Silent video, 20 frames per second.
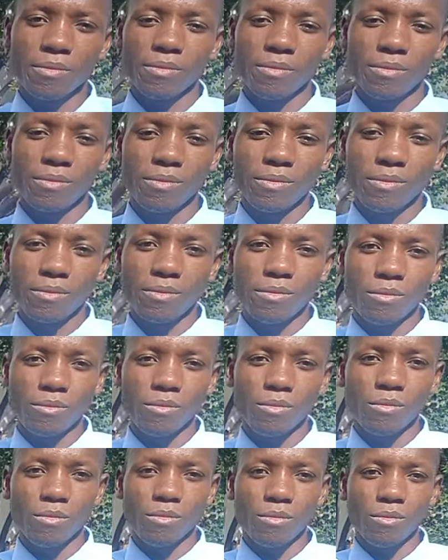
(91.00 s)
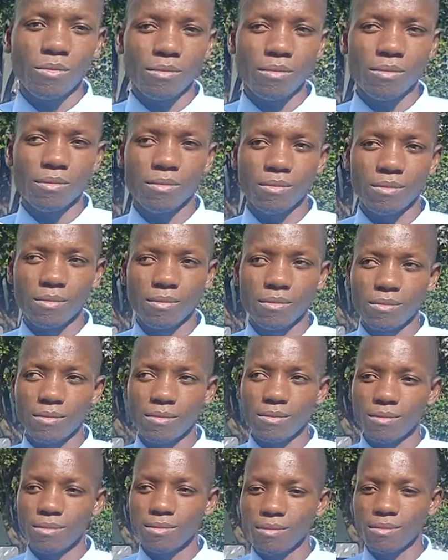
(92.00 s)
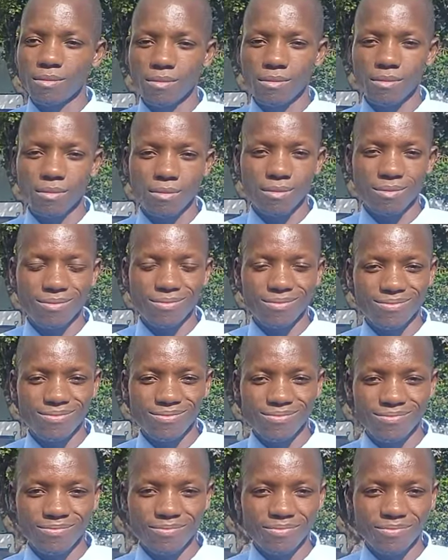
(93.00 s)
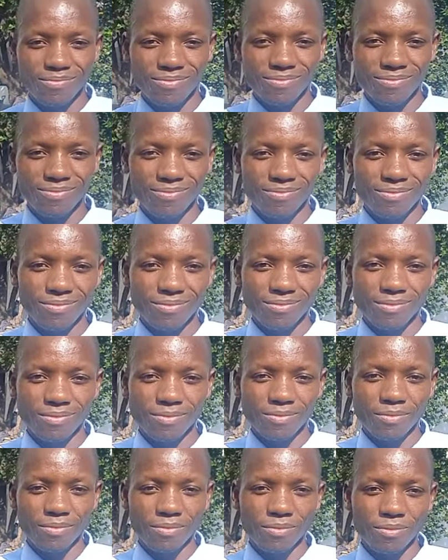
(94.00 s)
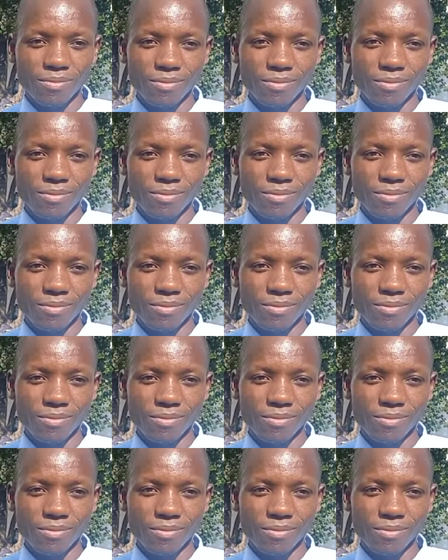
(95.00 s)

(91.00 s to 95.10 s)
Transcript: (silent)